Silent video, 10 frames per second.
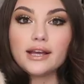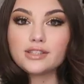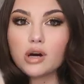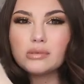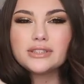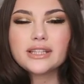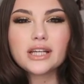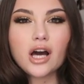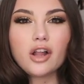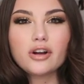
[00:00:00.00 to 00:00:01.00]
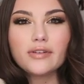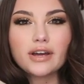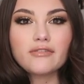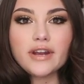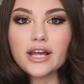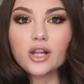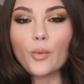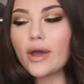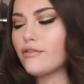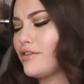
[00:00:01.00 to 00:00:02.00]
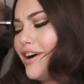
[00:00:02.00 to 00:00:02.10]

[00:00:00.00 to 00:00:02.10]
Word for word: It's almost like the color of like a vanilla wafer,